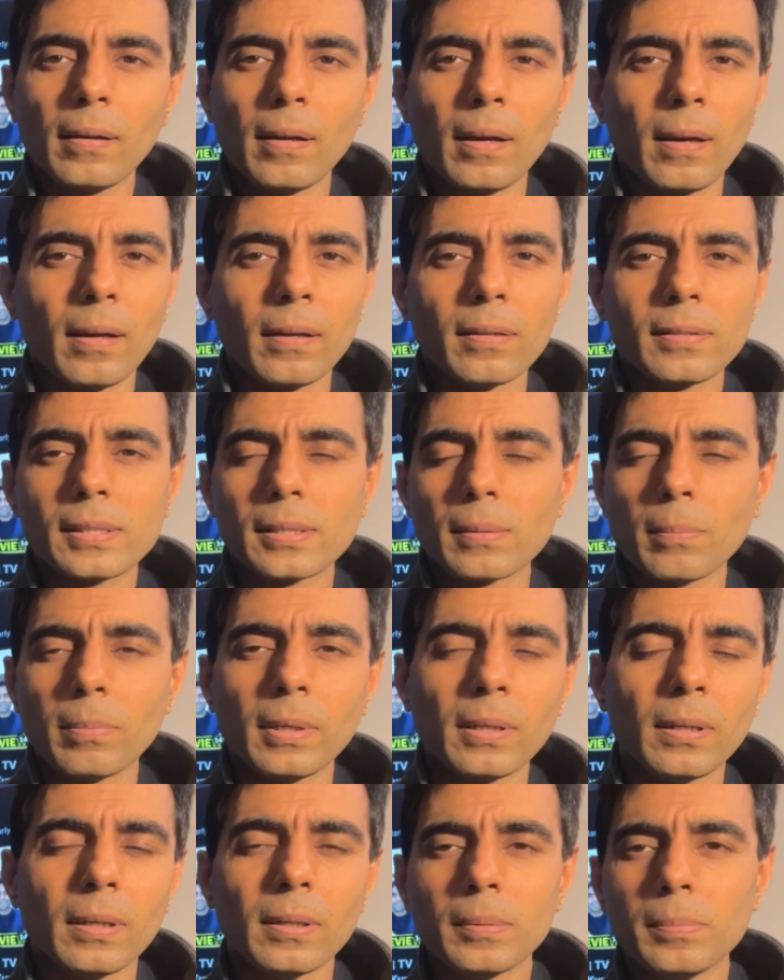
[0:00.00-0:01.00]
uh,
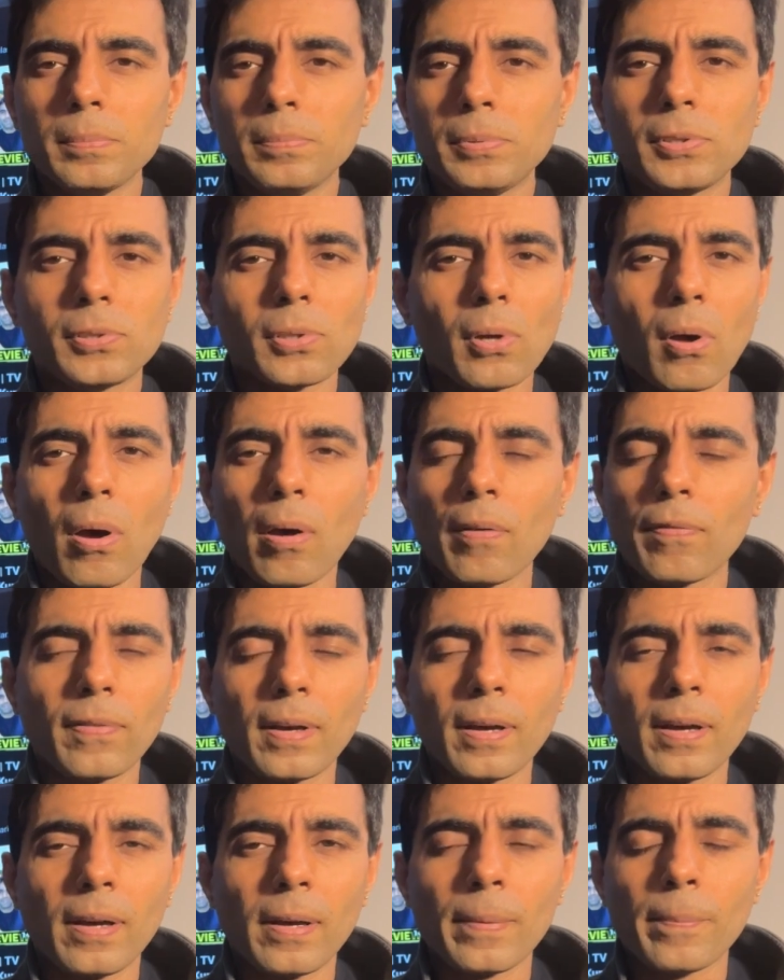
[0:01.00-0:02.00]
suburbs of
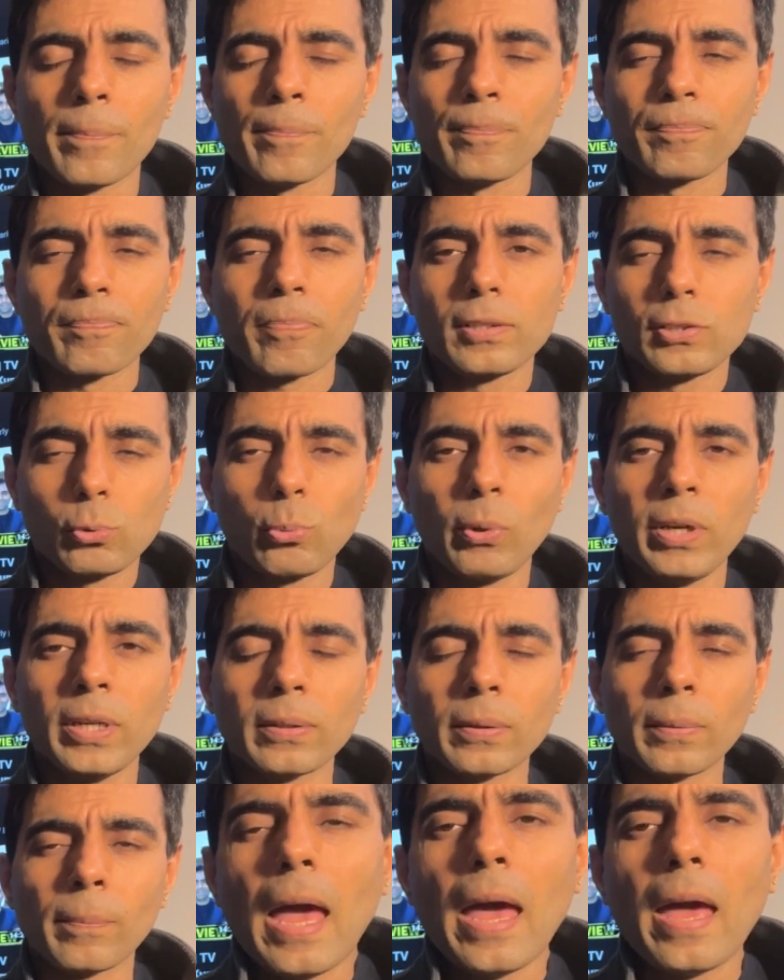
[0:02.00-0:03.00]
um,
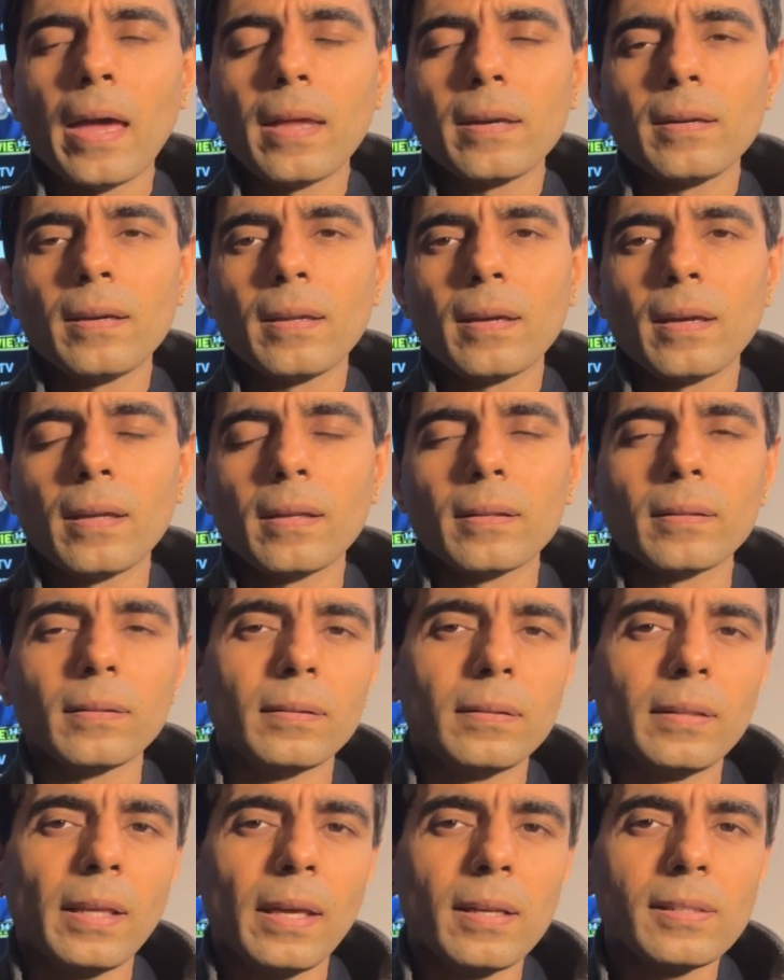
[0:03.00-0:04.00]
Sweden. And uh,
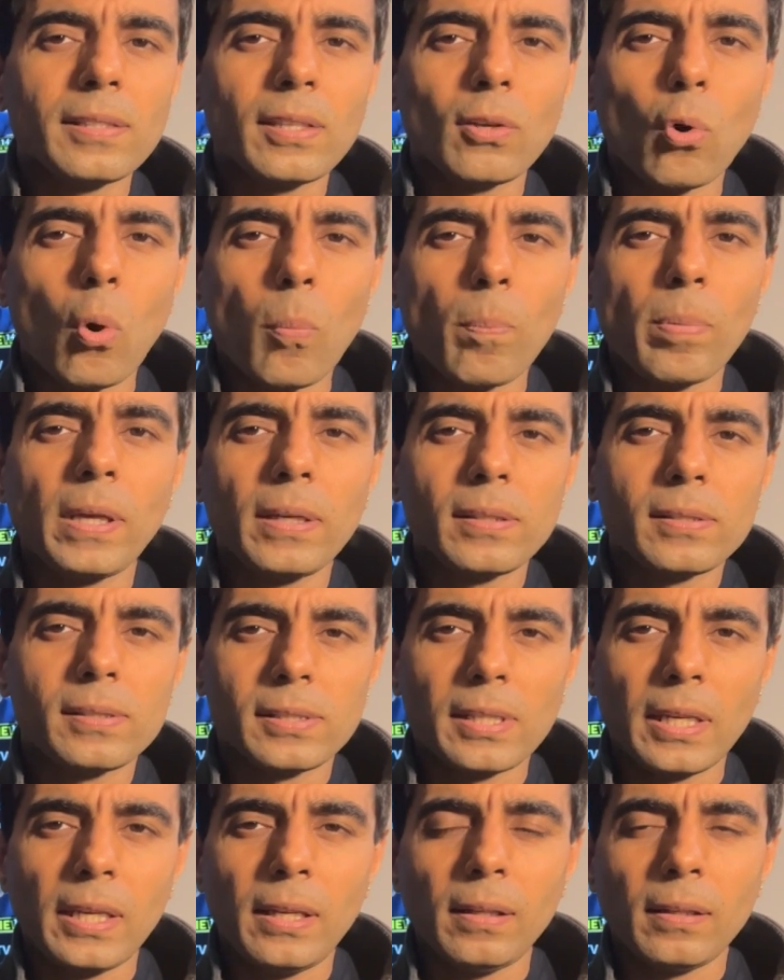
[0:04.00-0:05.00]
there is an opening
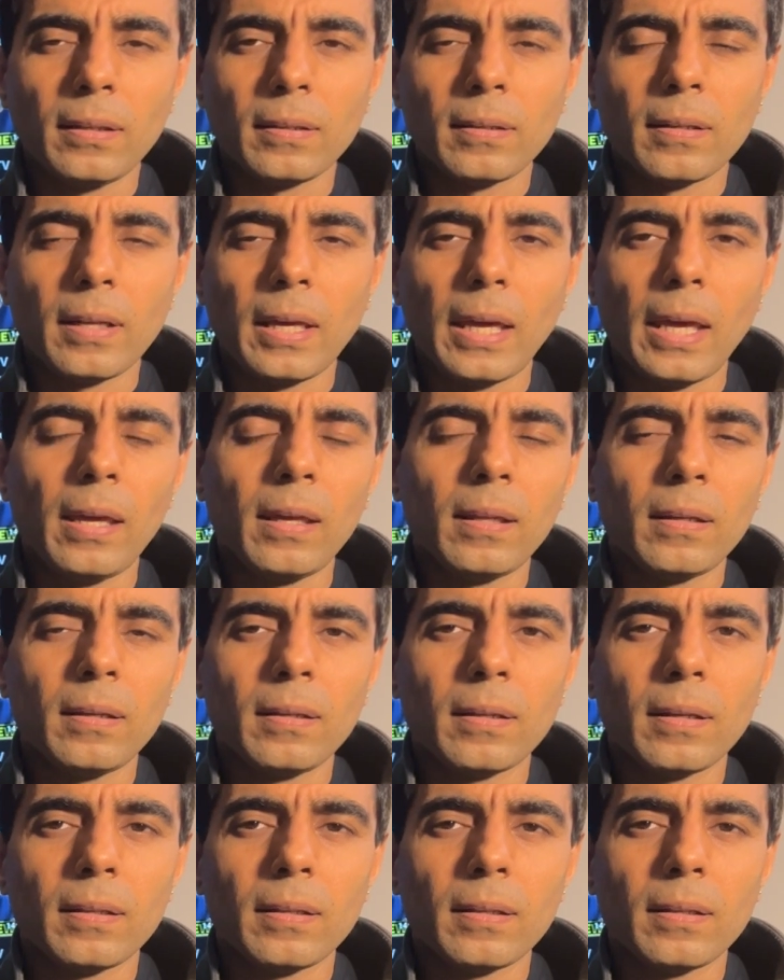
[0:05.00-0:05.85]
scene in